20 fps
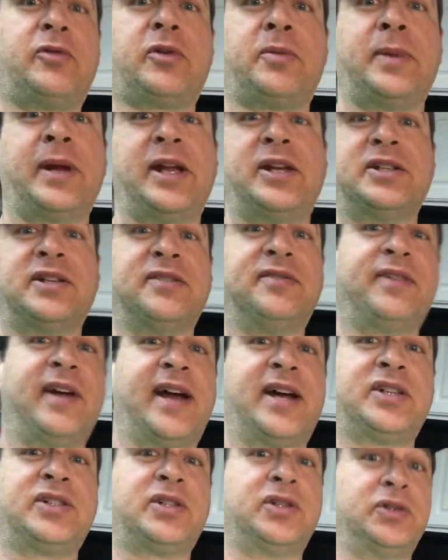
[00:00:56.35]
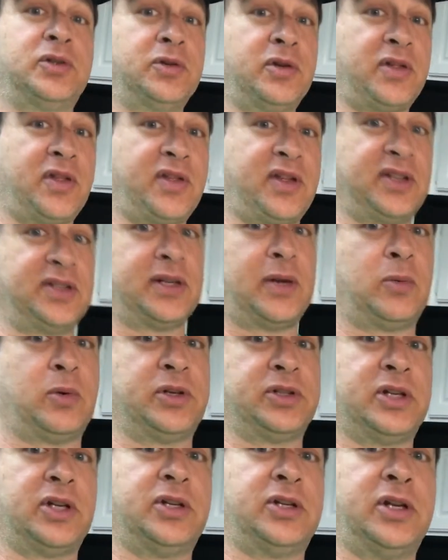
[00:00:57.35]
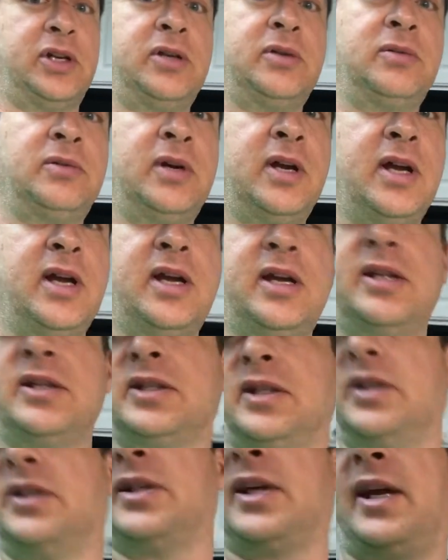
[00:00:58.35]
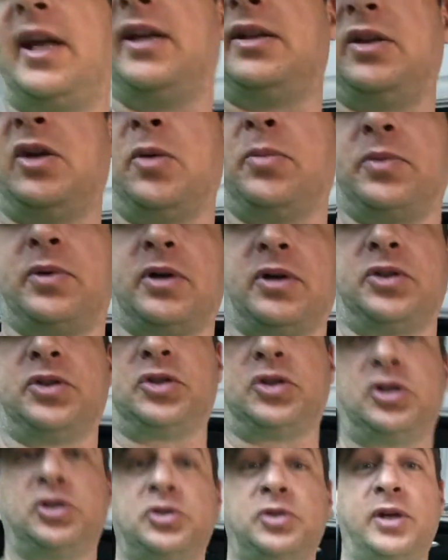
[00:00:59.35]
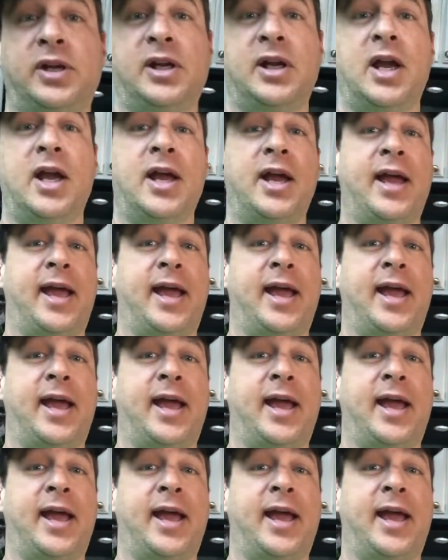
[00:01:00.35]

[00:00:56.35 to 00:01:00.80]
for me to fast and do the things I want to do since I had the open heart surgery.